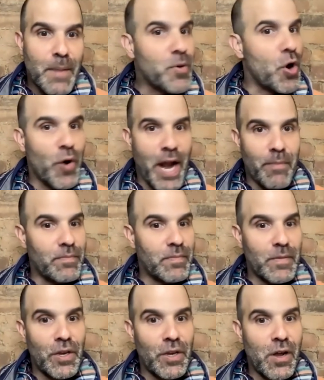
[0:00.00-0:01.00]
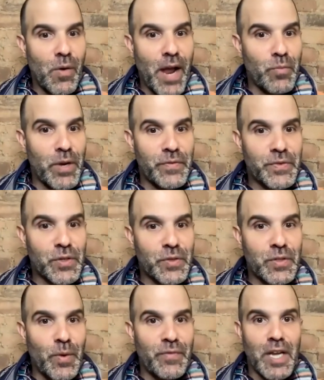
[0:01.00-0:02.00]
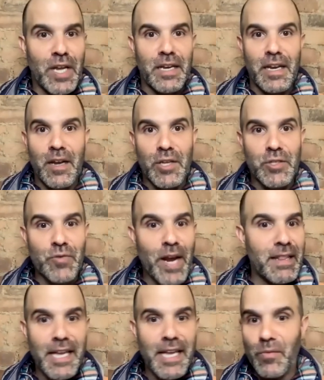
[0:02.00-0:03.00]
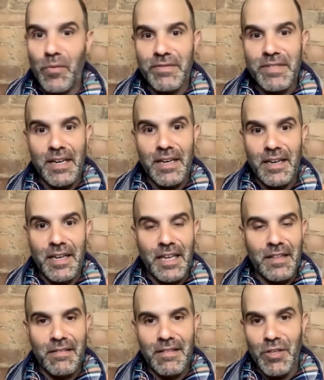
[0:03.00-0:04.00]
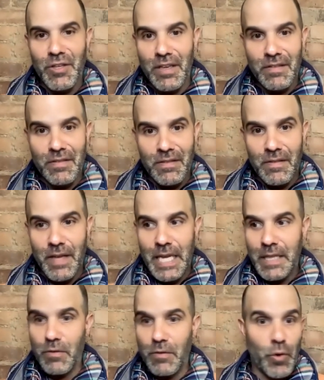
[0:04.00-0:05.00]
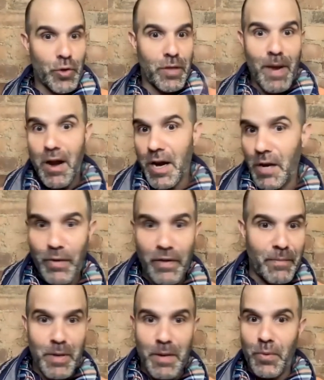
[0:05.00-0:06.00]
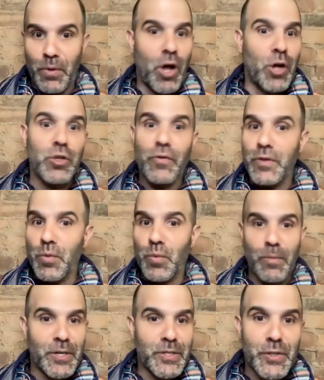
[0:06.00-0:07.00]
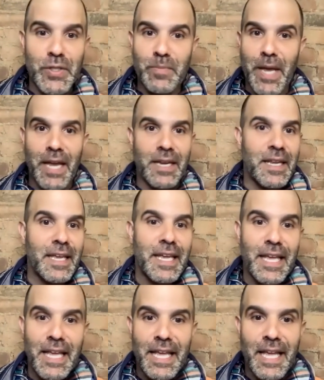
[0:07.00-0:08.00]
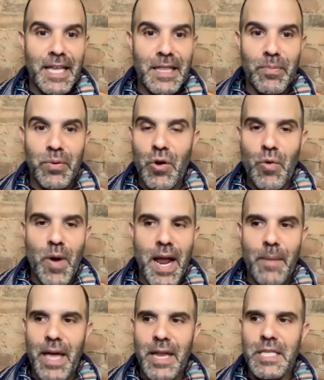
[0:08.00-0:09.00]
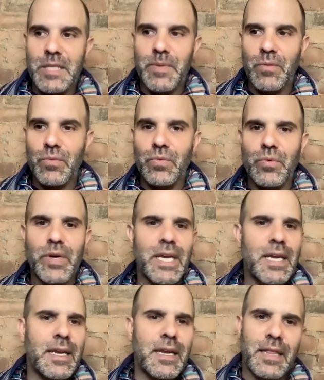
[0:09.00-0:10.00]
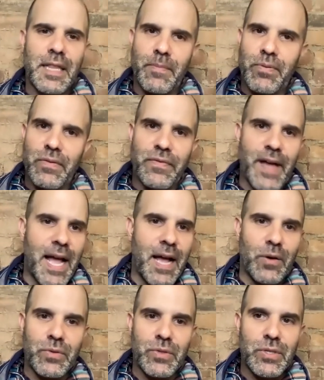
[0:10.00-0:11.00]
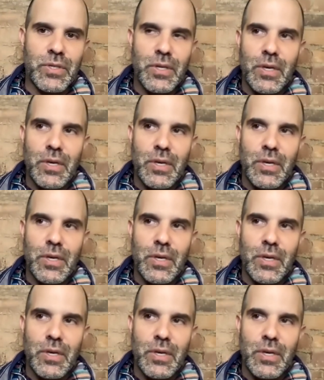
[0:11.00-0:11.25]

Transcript: program you know and we've we've done it in australia we've done it in the in in north america we've had people all over the world participate in the program and it's been really profound